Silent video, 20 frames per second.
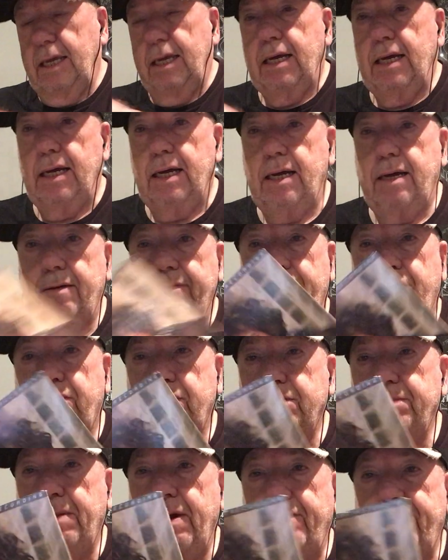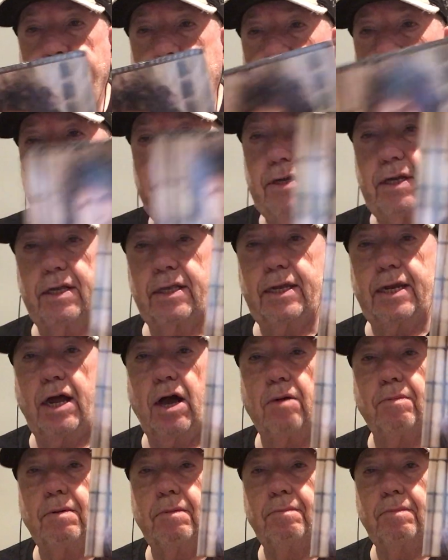Of course, my favorite Dylan
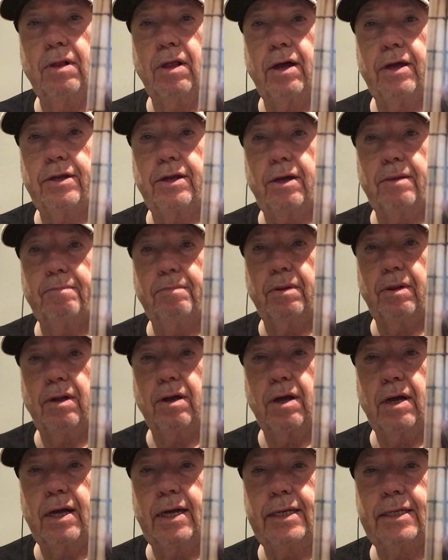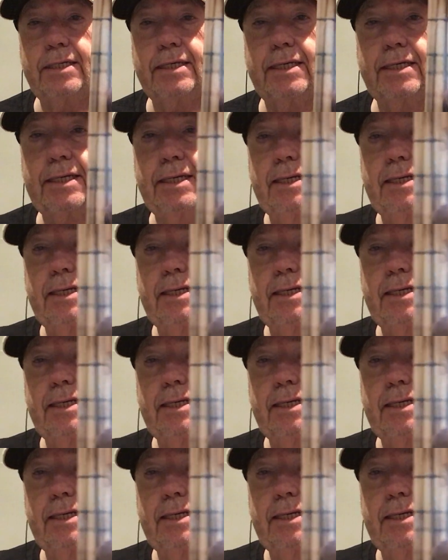album, Blonde on Blonde.